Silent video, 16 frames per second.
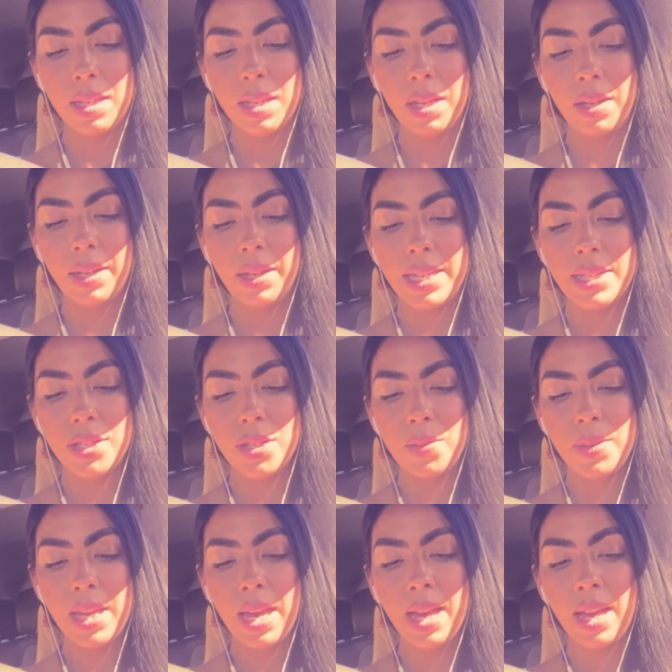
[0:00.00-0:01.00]
Okay, so
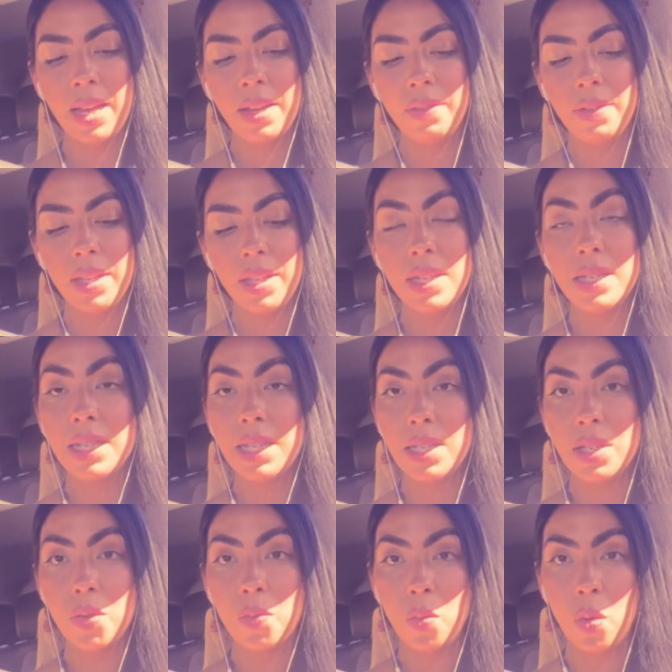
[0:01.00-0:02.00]
we have the
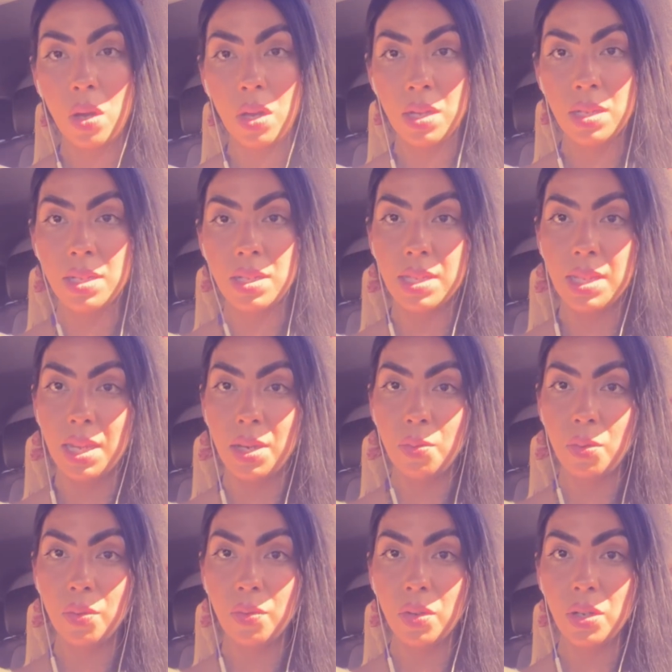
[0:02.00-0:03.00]
Six of Wands in
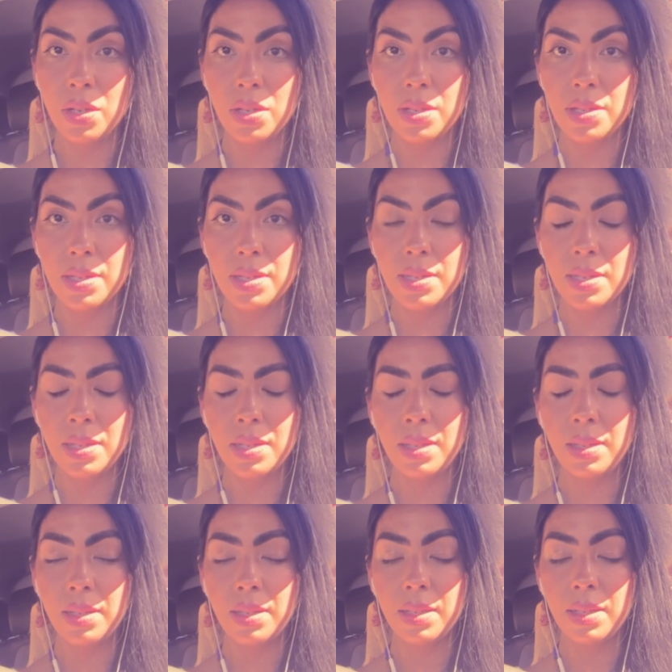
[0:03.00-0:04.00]
reverse.
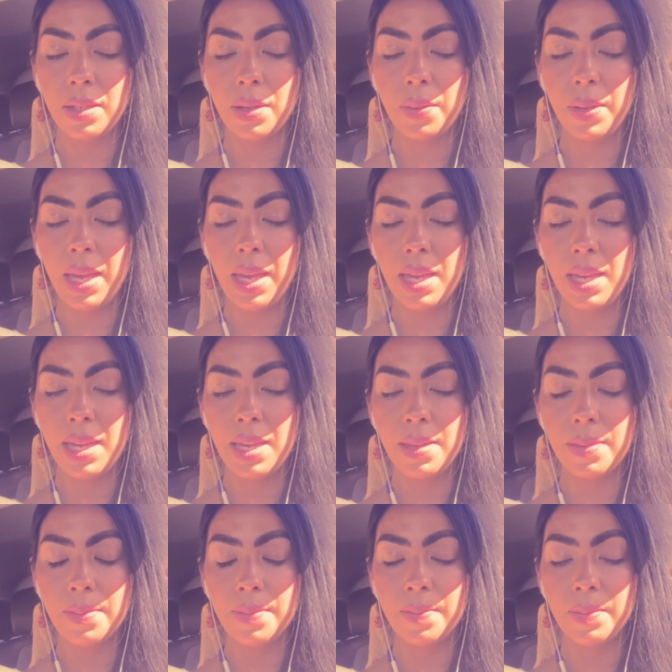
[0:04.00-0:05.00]
Okay,
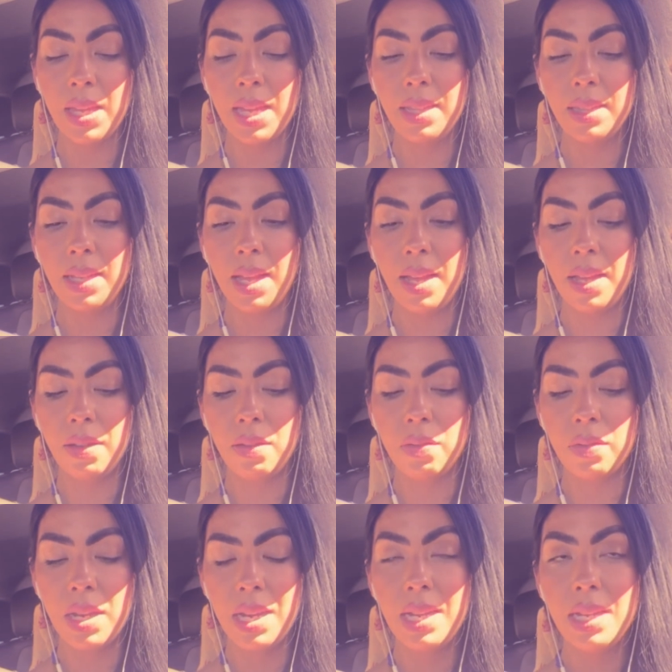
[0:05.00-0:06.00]
in love.
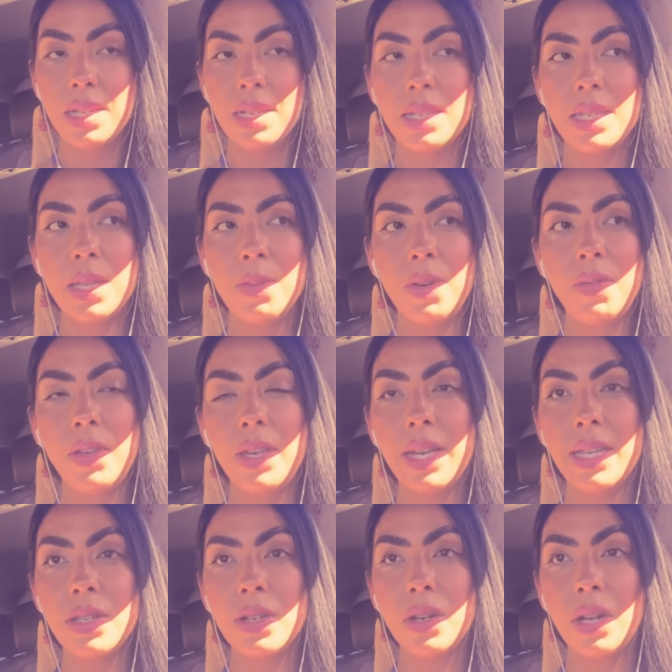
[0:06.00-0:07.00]
Some of you
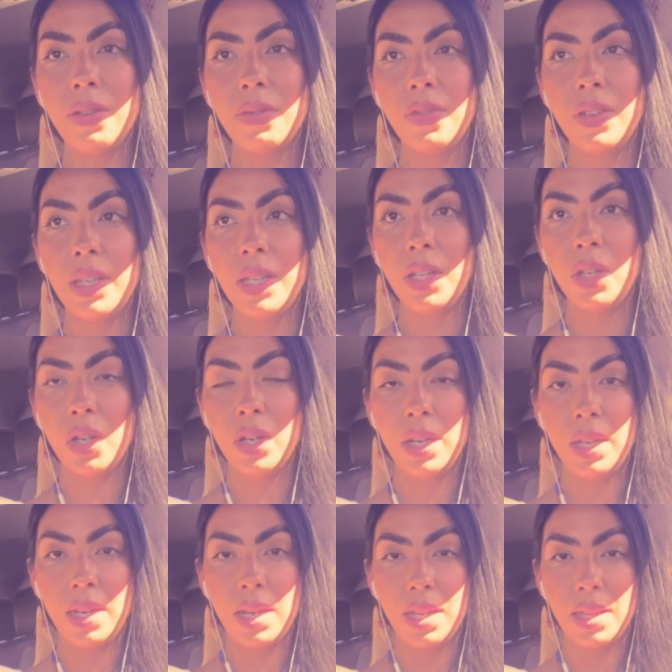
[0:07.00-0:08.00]
guys are not feeling
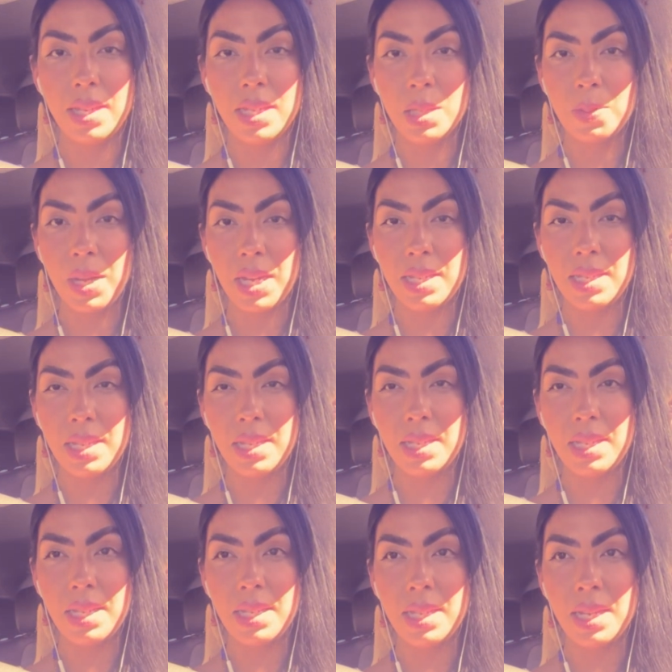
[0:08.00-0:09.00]
good this Pisces
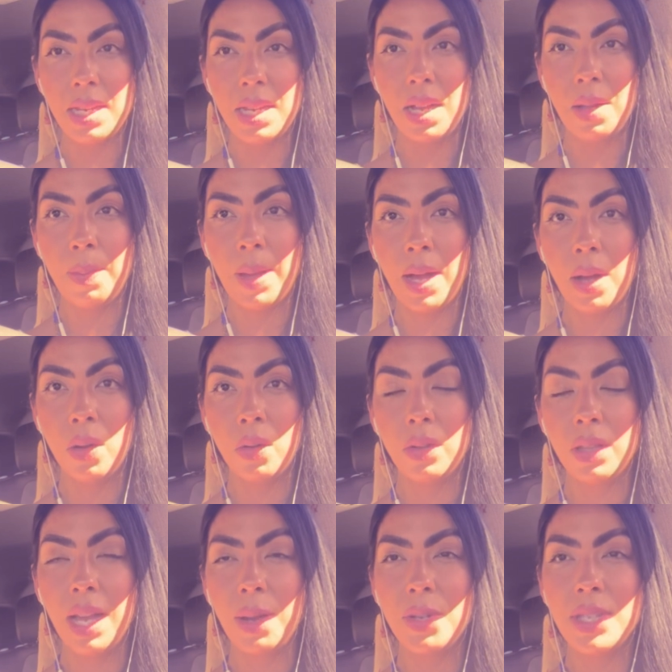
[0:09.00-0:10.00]
season about,
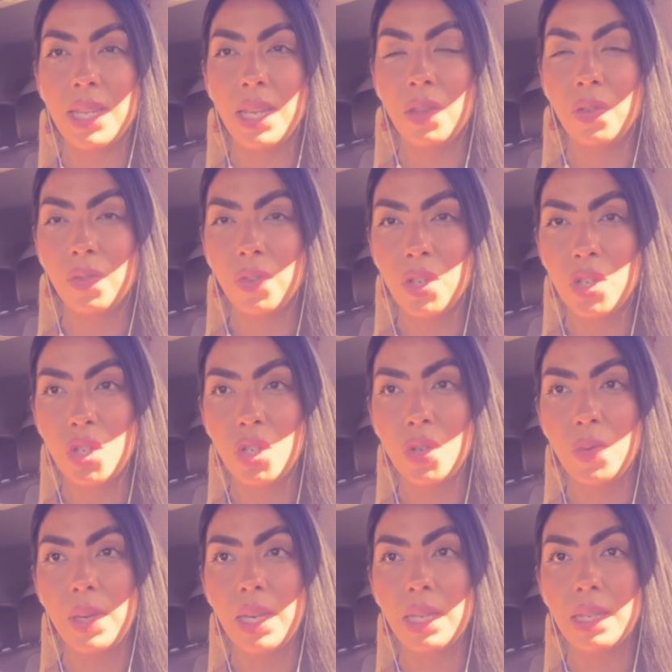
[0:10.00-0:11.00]
I would say the first
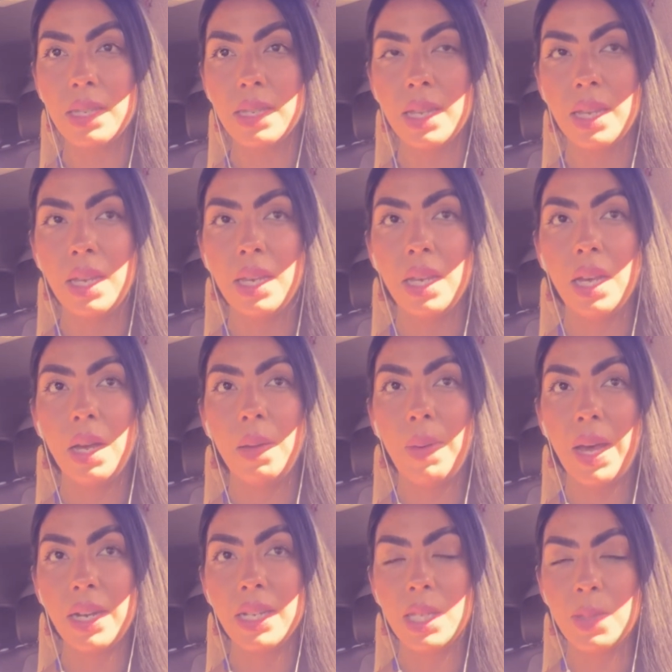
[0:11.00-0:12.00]
2 weeks,
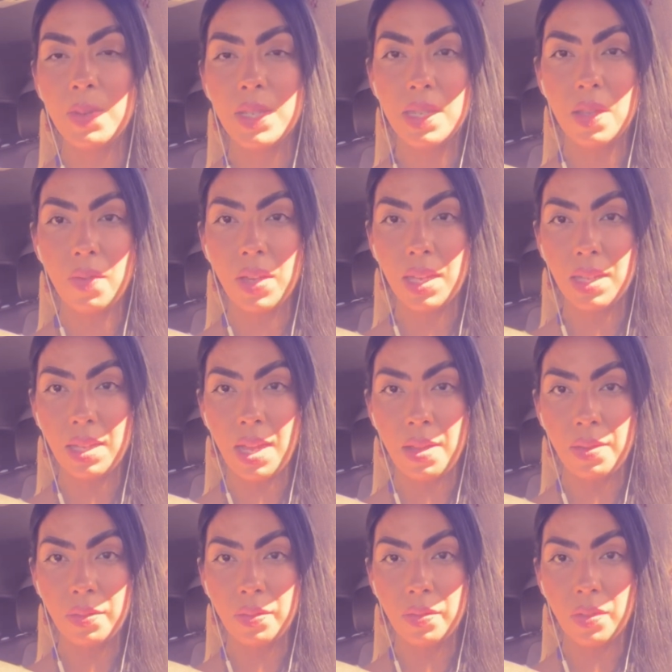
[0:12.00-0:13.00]
about a specific
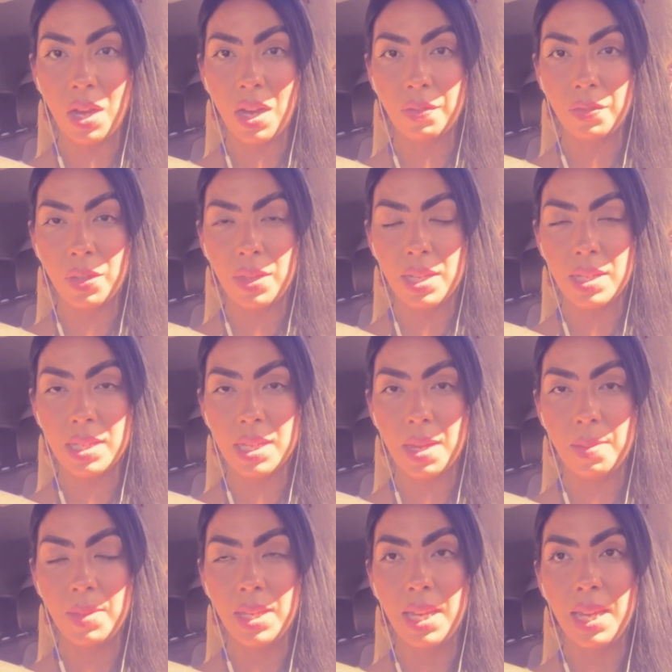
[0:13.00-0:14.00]
love offer that's
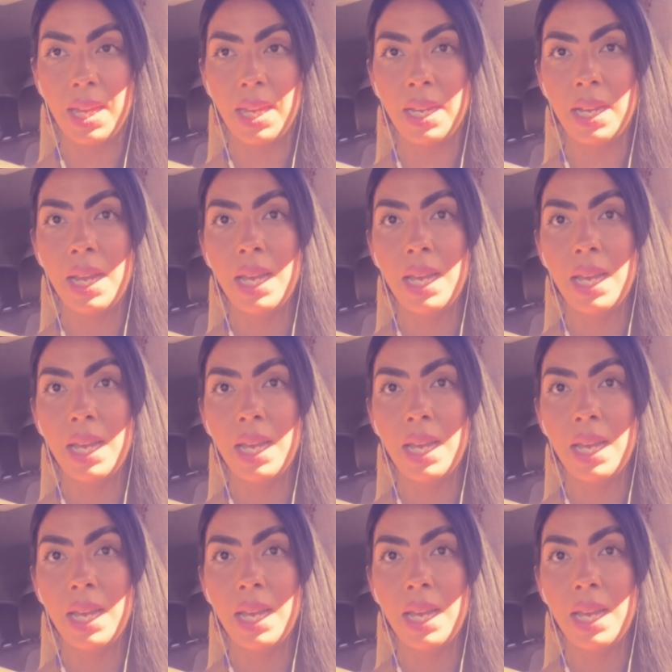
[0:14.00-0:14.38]
coming in.